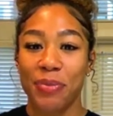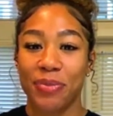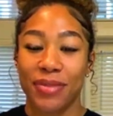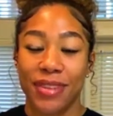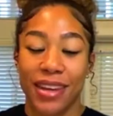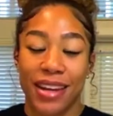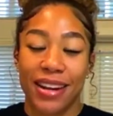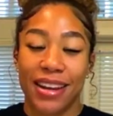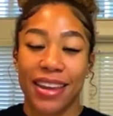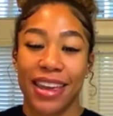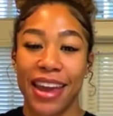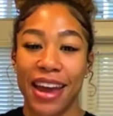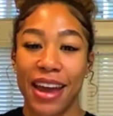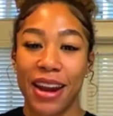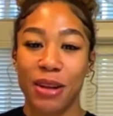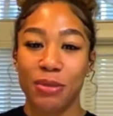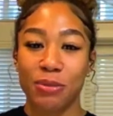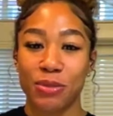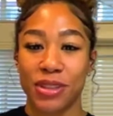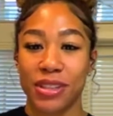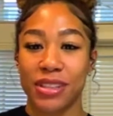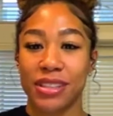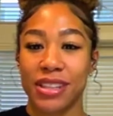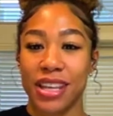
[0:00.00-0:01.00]
And again, I'm
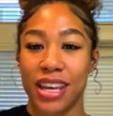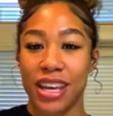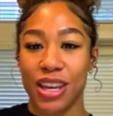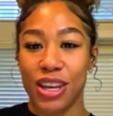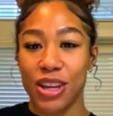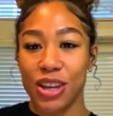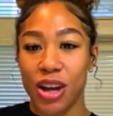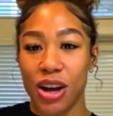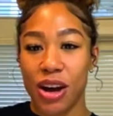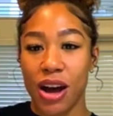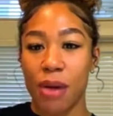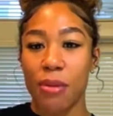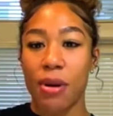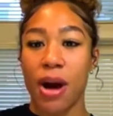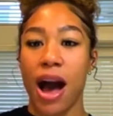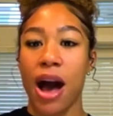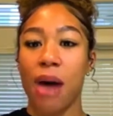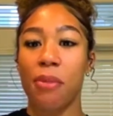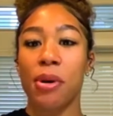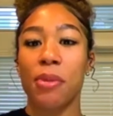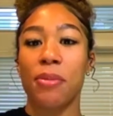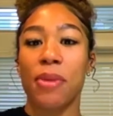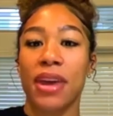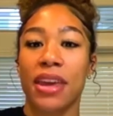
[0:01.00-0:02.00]
just like, you know,
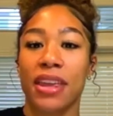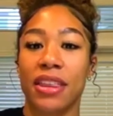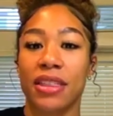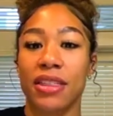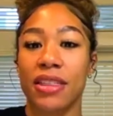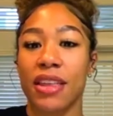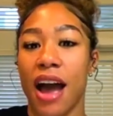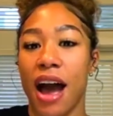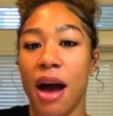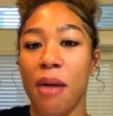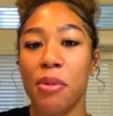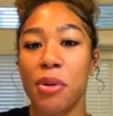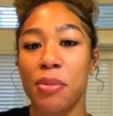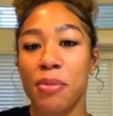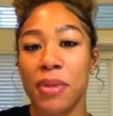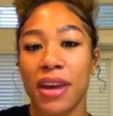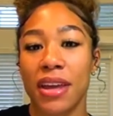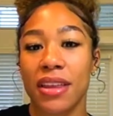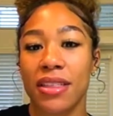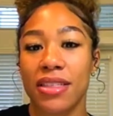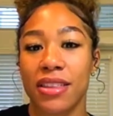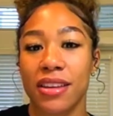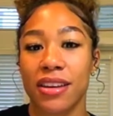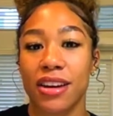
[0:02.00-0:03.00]
I'm gonna
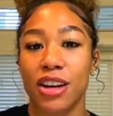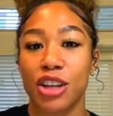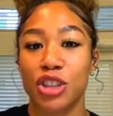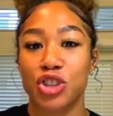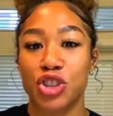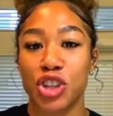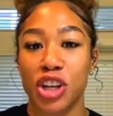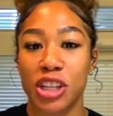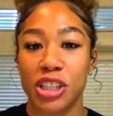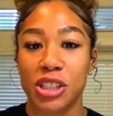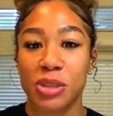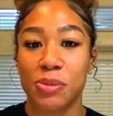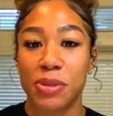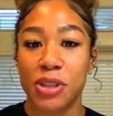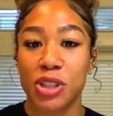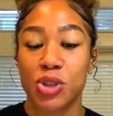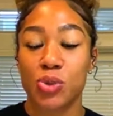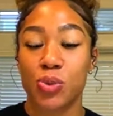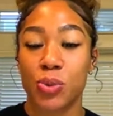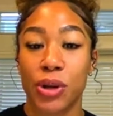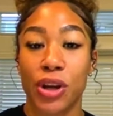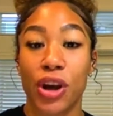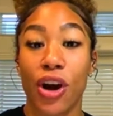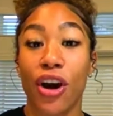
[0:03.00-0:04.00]
make the adjustments
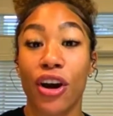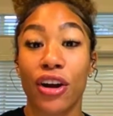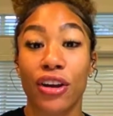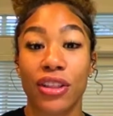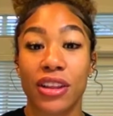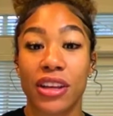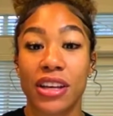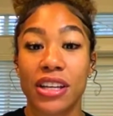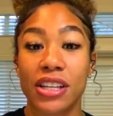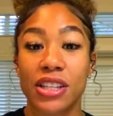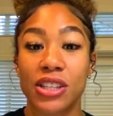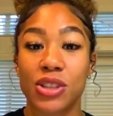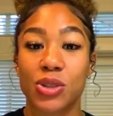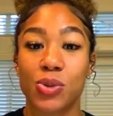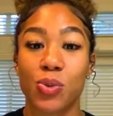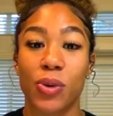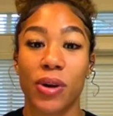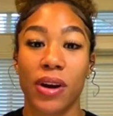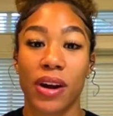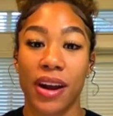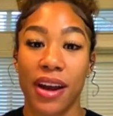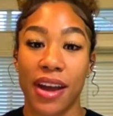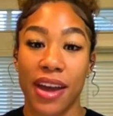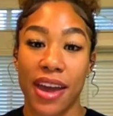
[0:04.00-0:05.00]
regardless
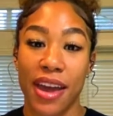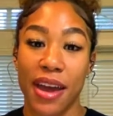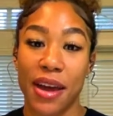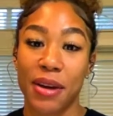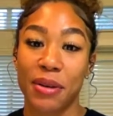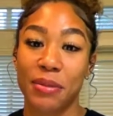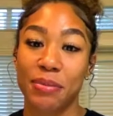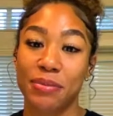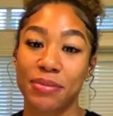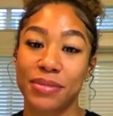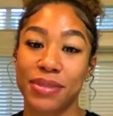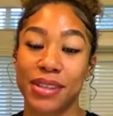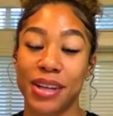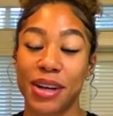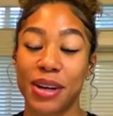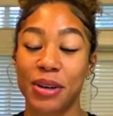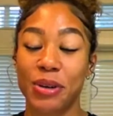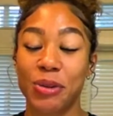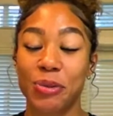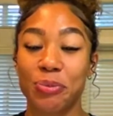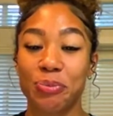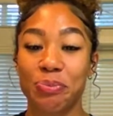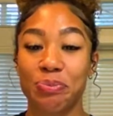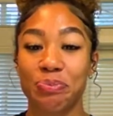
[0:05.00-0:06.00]
where I am. So,